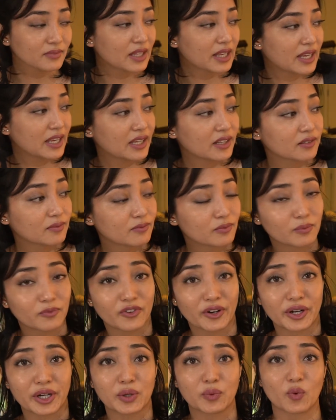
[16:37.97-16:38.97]
a
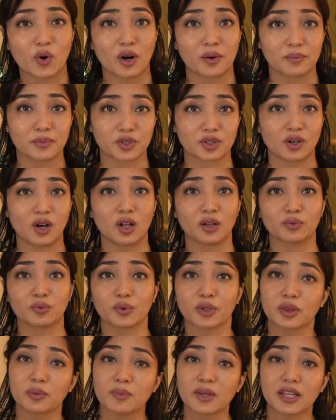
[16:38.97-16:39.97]
very warm shawl
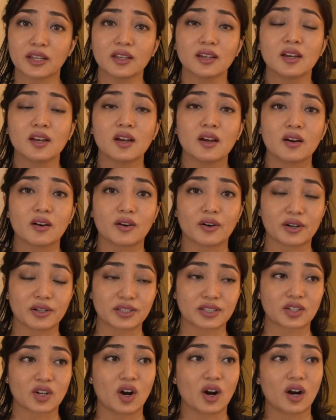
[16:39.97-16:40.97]
with me, or a
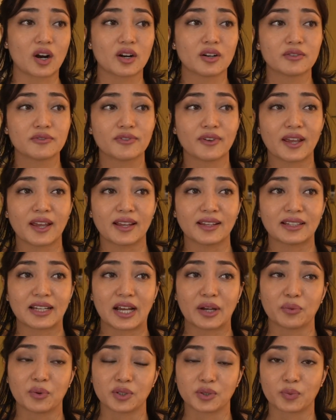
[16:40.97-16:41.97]
scarf, and
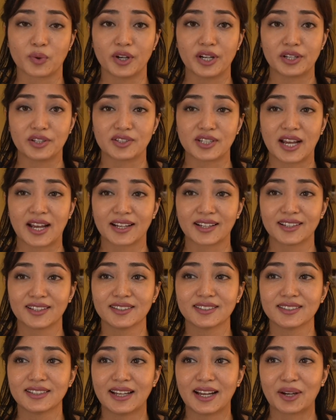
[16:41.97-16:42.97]
I was wearing
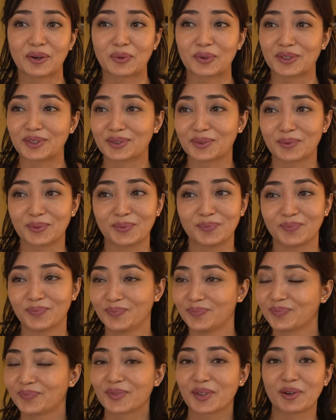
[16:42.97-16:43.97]
jacket. I was
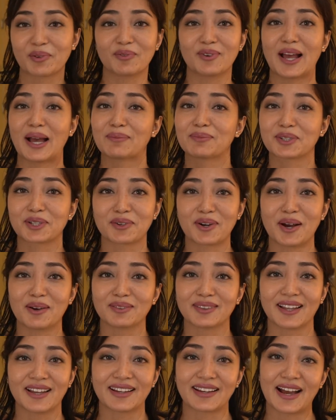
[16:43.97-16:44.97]
wrapped
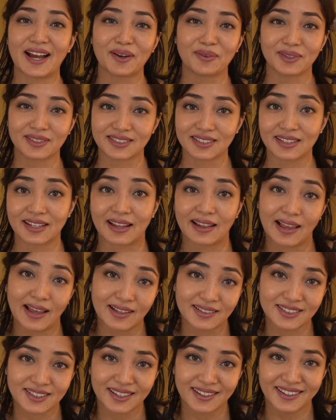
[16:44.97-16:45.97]
around like I was in
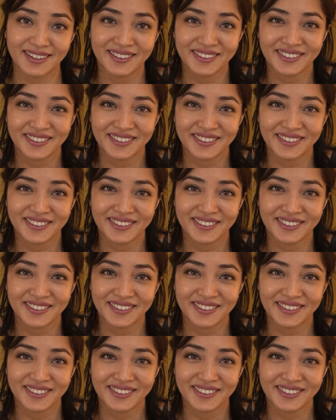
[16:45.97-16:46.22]
Alaska.